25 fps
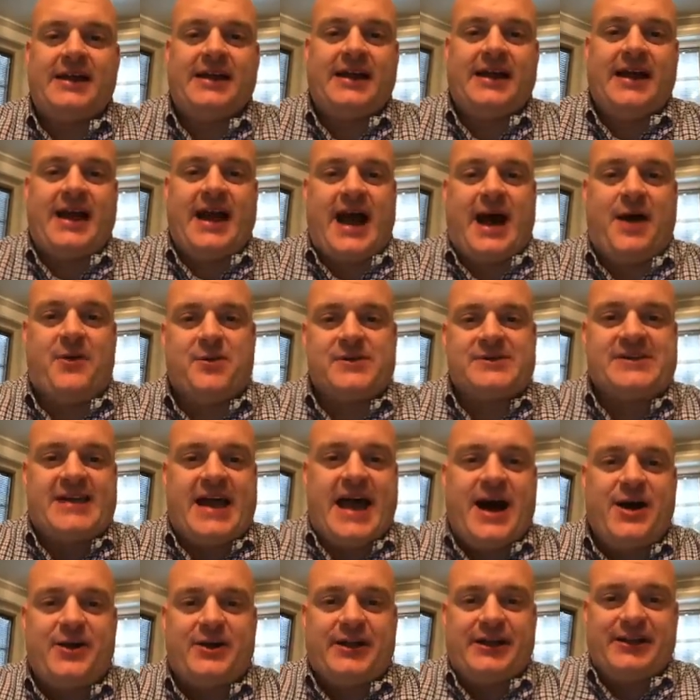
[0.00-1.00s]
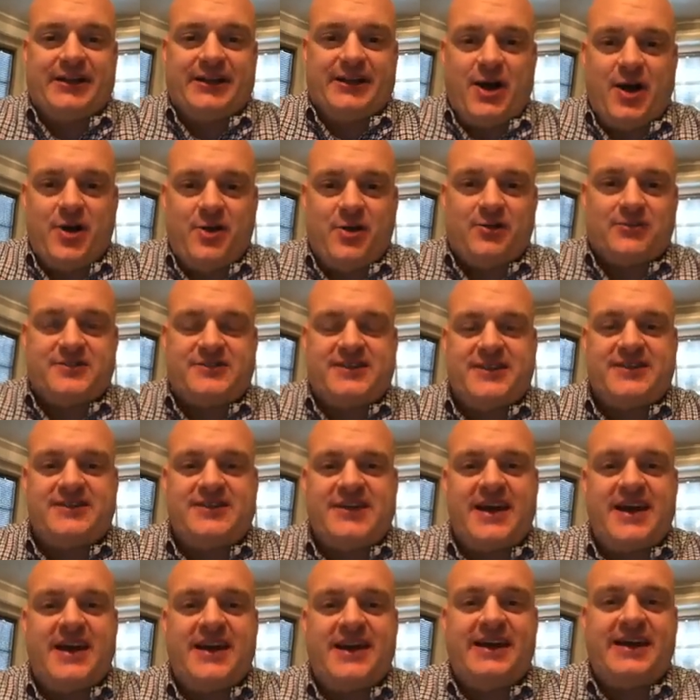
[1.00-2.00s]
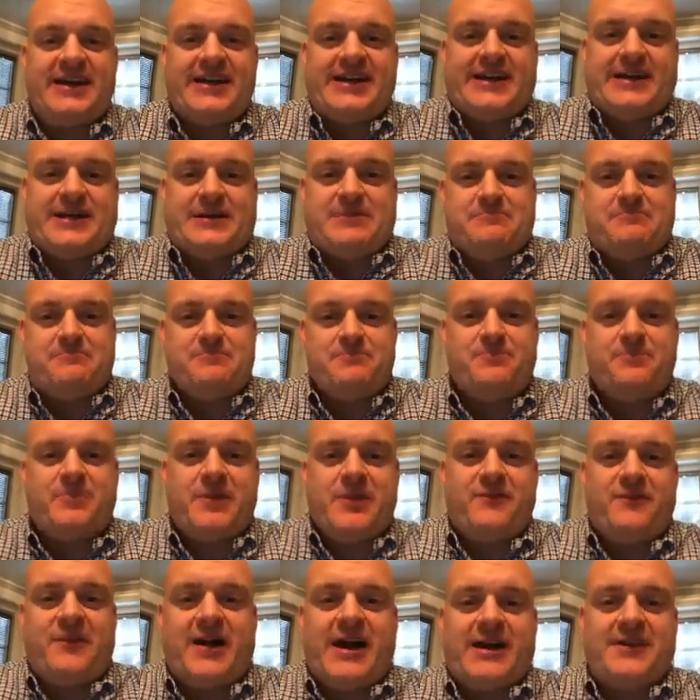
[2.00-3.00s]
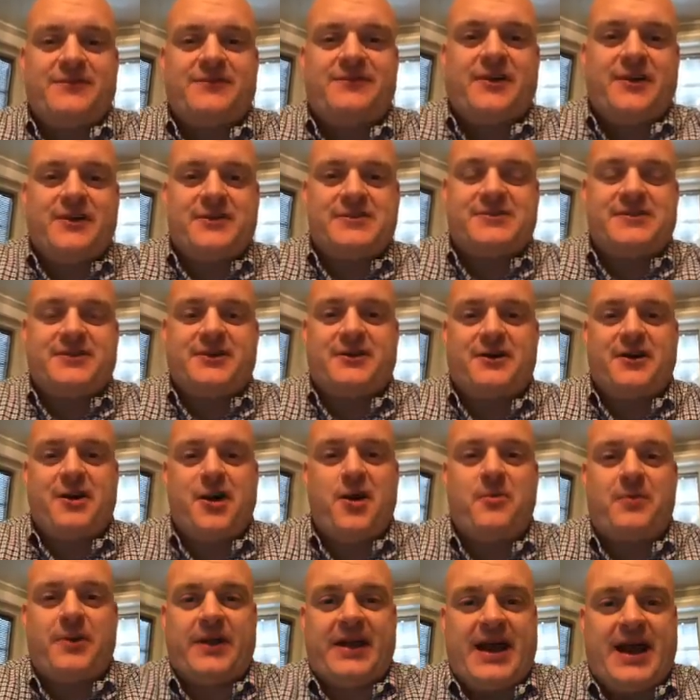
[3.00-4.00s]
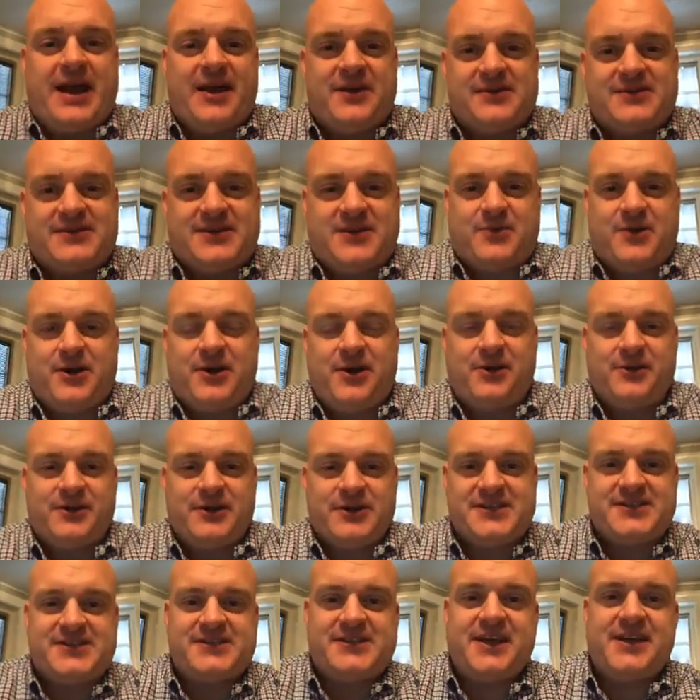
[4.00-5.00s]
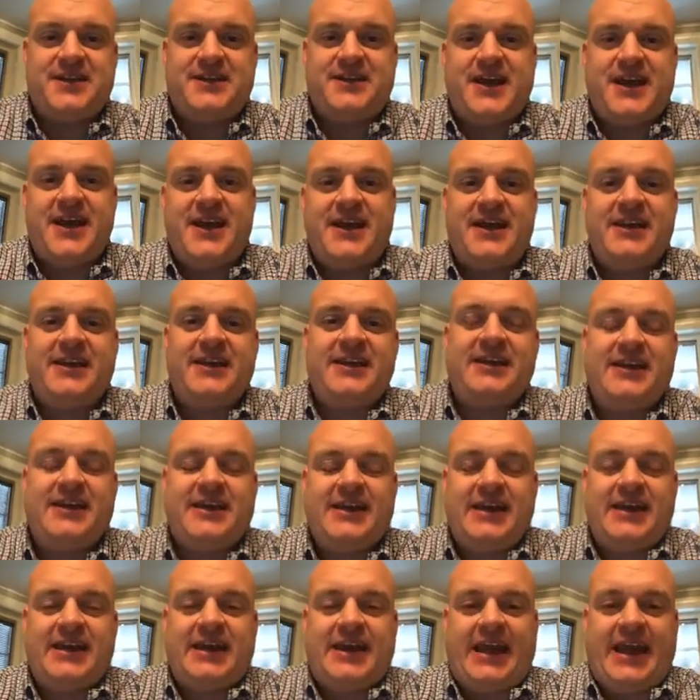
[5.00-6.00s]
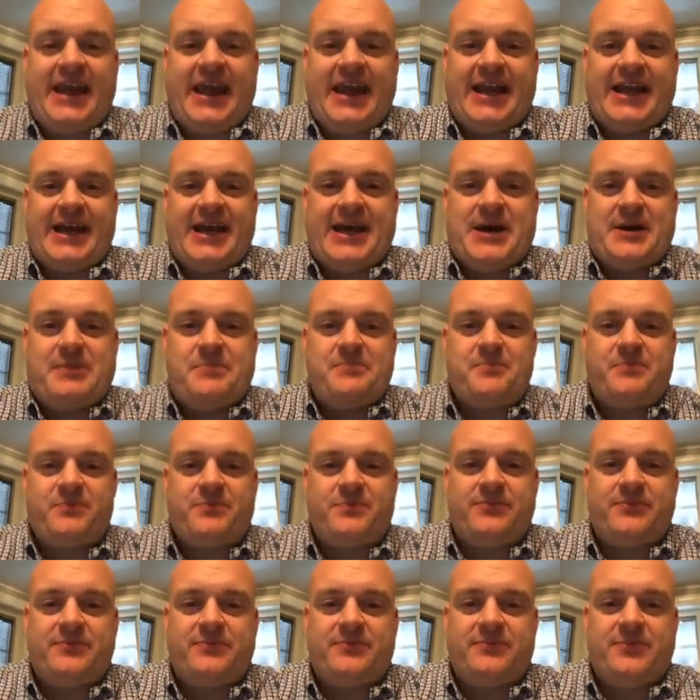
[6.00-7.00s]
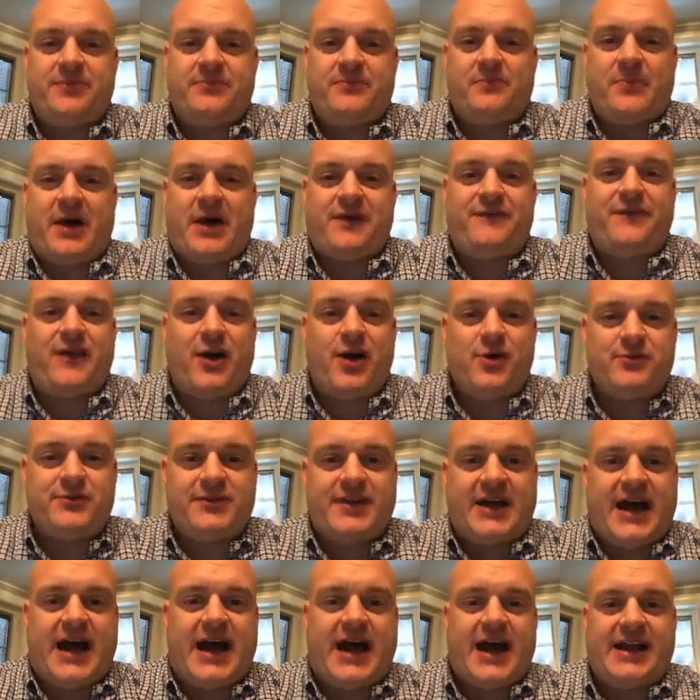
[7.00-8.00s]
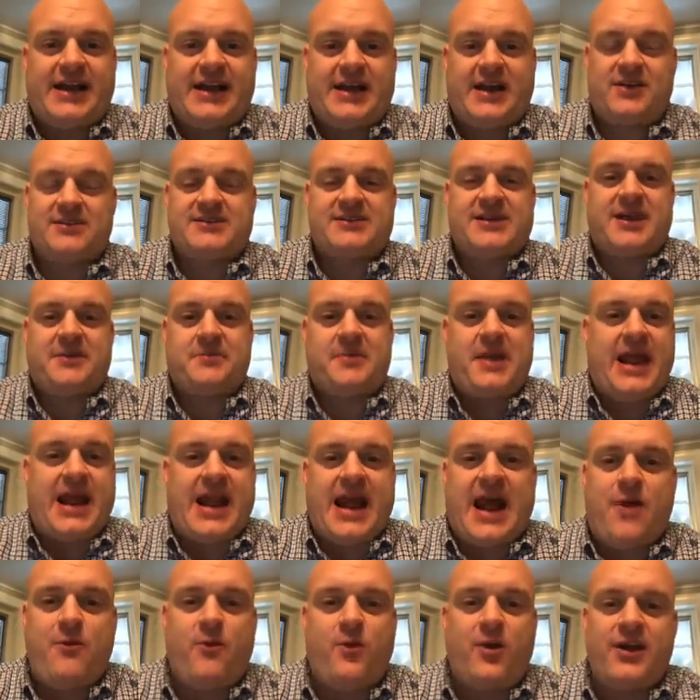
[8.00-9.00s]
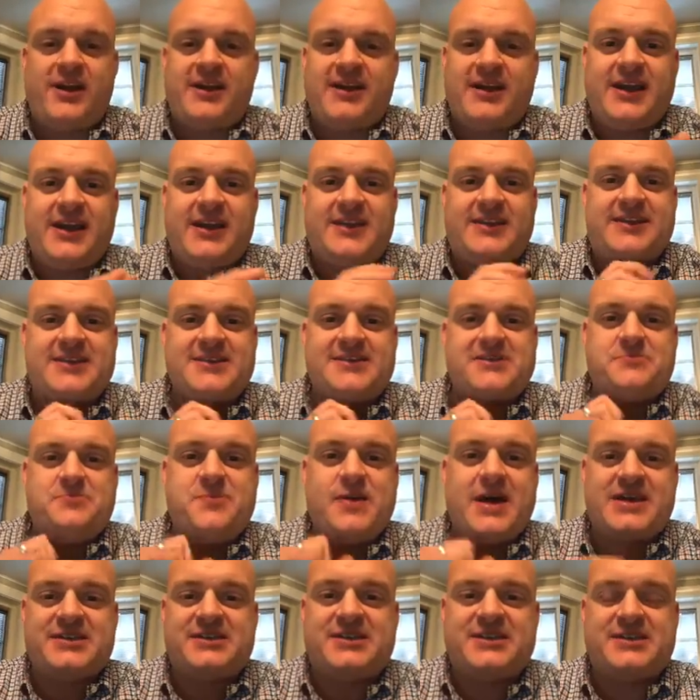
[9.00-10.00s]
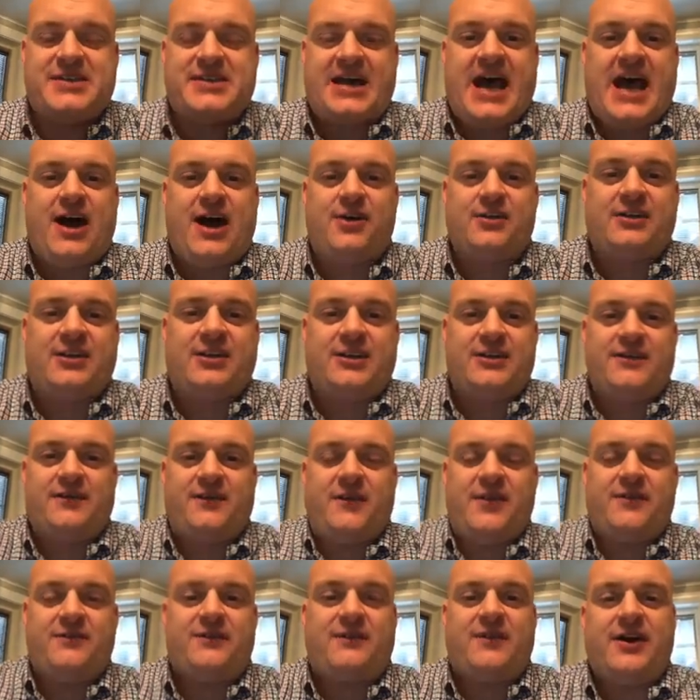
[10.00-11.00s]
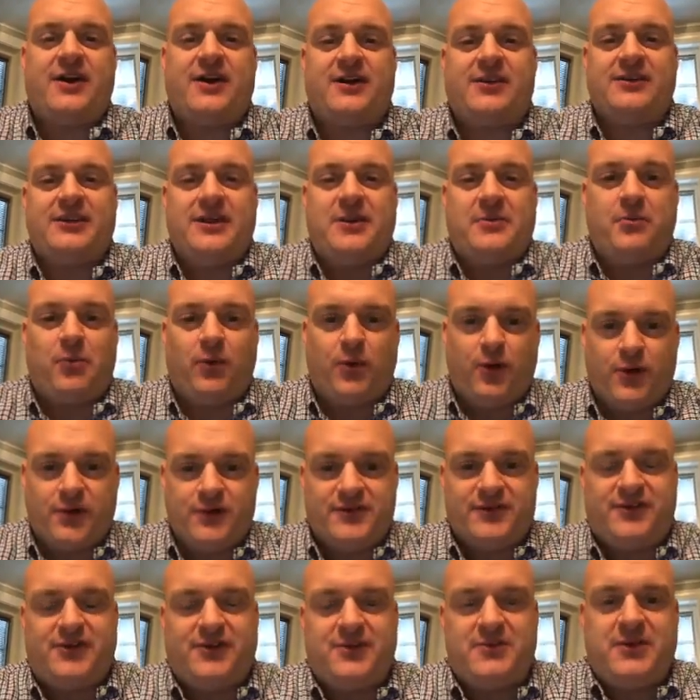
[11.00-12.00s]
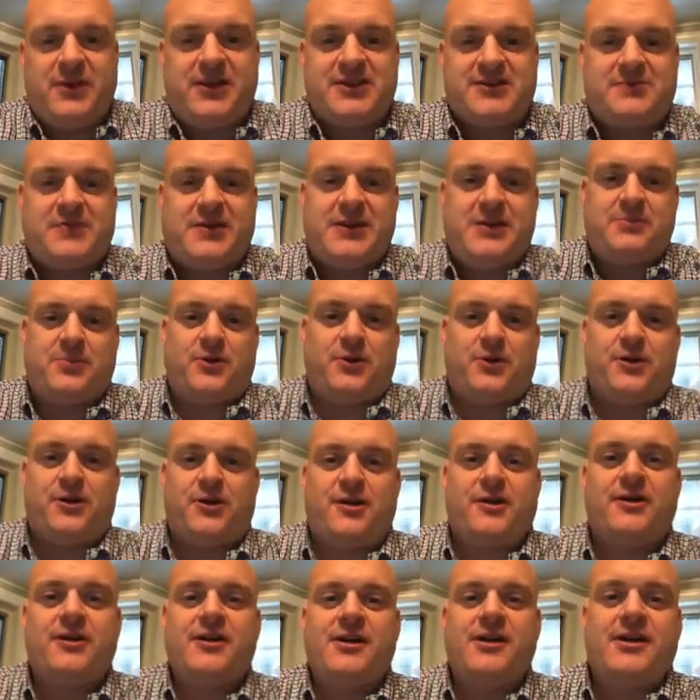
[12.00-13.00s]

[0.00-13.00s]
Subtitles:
I was out in Lone Oak today inviting folks to our open house that we're holding Sunday, and my phone died, and I was like, man, I wanted to get this message out. It felt important to me as people are